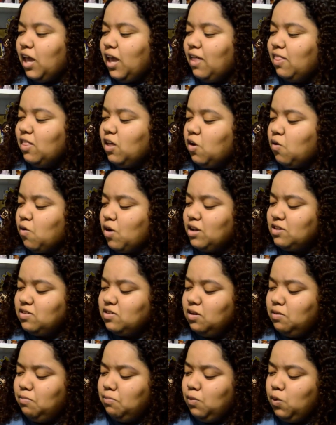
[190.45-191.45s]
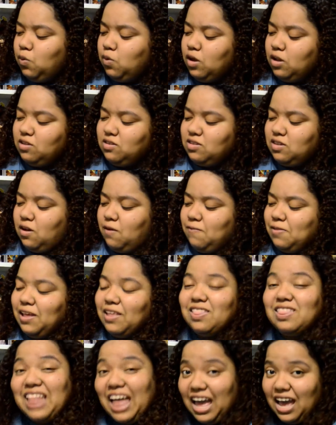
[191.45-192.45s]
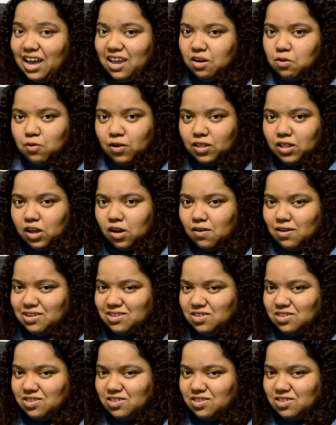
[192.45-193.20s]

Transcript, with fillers: And the crescent moon itself, like that right there,